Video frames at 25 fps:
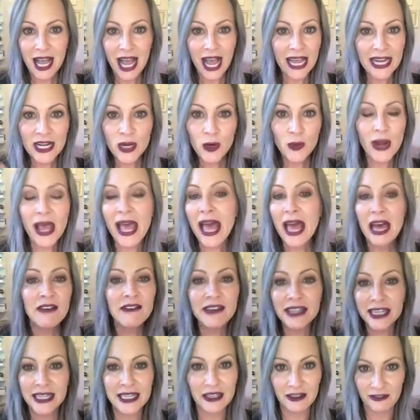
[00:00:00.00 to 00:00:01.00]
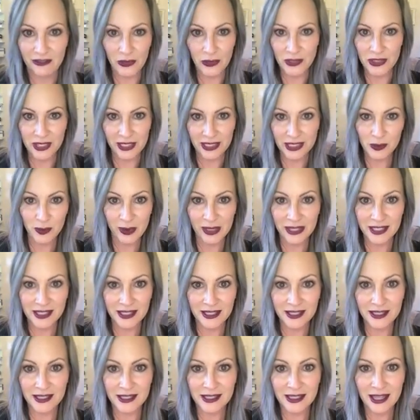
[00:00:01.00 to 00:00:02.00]
I don't have any of those
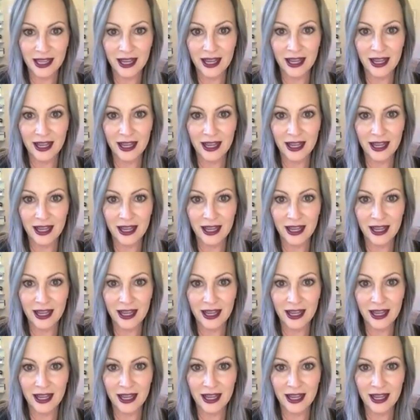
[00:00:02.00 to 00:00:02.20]
expenses.